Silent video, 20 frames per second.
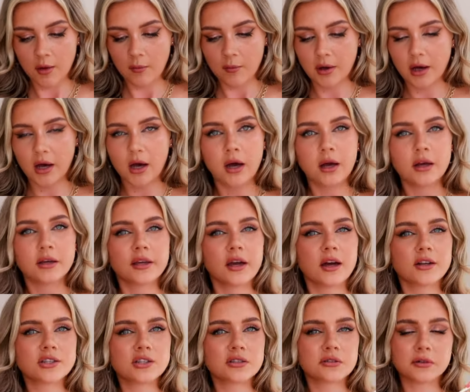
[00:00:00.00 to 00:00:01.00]
But yeah,
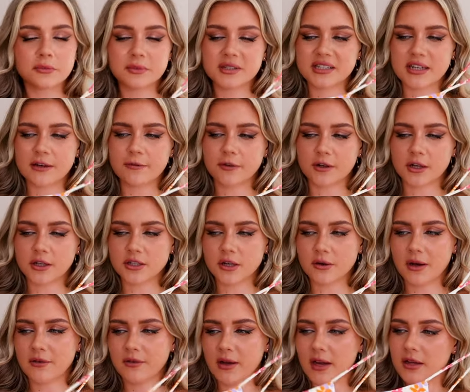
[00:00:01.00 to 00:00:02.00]
I just thought it was different. I
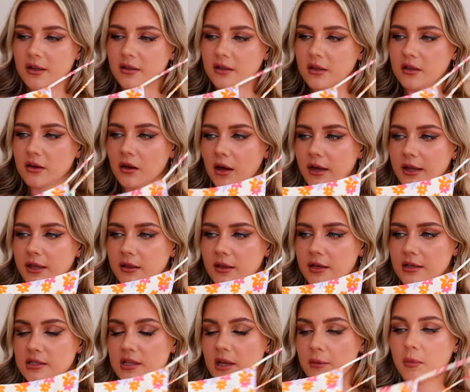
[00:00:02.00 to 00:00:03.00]
don't have anything like
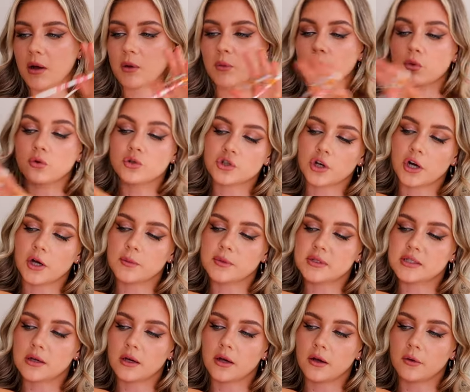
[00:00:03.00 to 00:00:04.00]
this in my wardrobe,
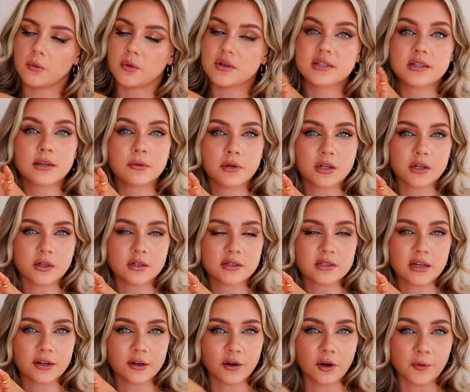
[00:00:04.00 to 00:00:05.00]
so we'll see what it
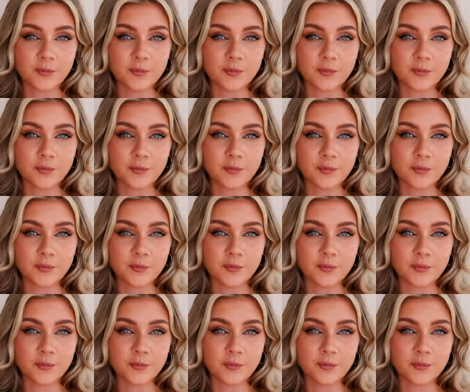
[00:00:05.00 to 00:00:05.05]
looks like